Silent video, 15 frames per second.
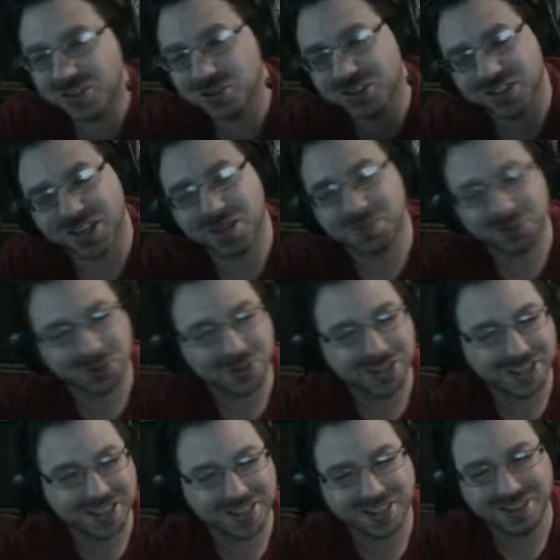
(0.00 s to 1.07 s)
you just keep shooting
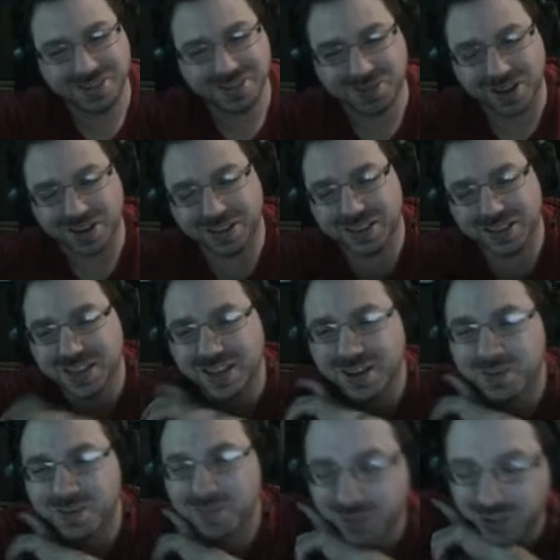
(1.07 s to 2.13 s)
and then you finally hit
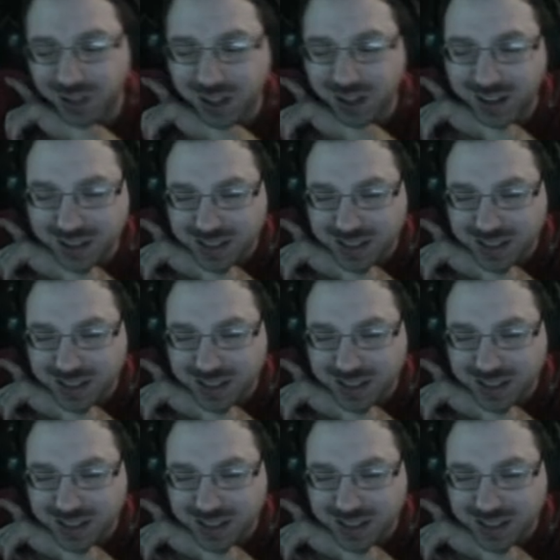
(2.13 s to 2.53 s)
him full on.